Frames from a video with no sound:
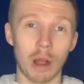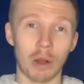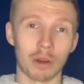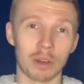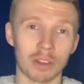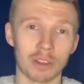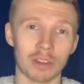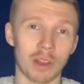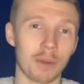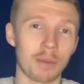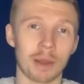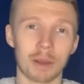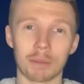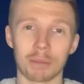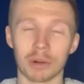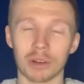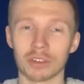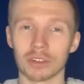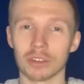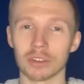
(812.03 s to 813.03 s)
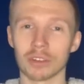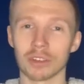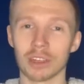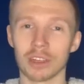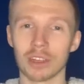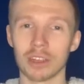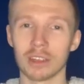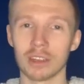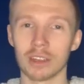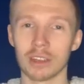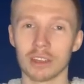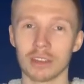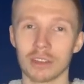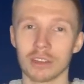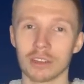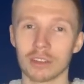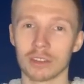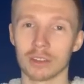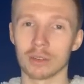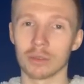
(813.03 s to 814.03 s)
Because I mean, Bristol City
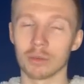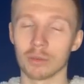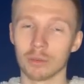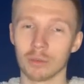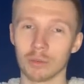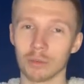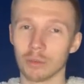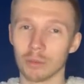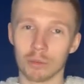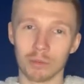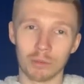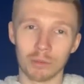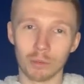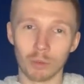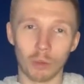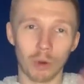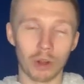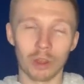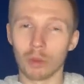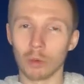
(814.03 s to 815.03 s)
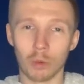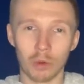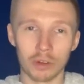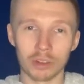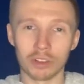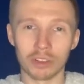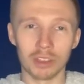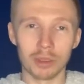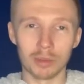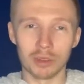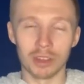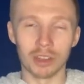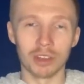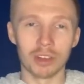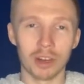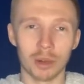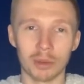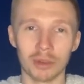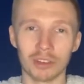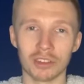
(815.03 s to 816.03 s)
is one of the worst teams in the
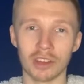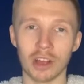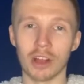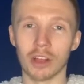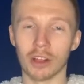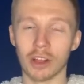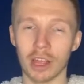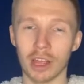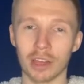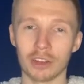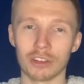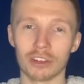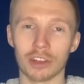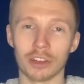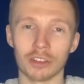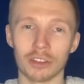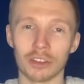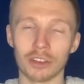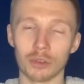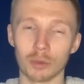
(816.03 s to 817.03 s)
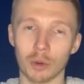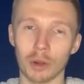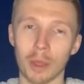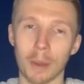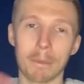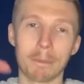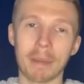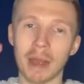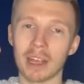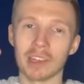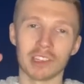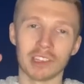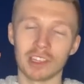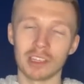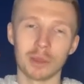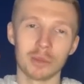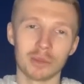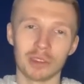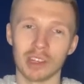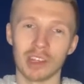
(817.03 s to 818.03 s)
WSL, and Chelsea is one of the best
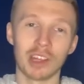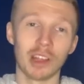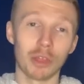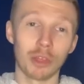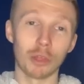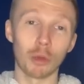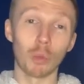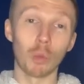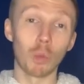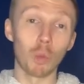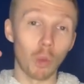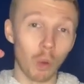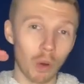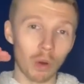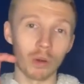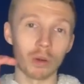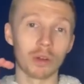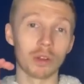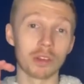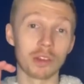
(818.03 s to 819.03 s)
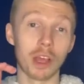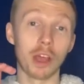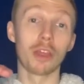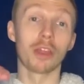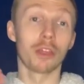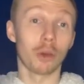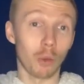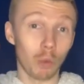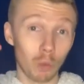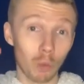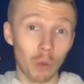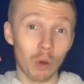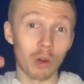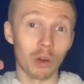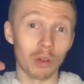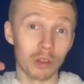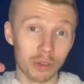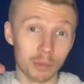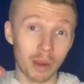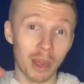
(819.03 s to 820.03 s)
teams in the world, the
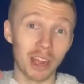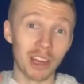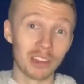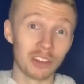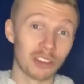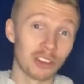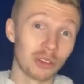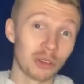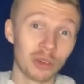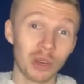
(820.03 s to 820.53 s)
world, mind you.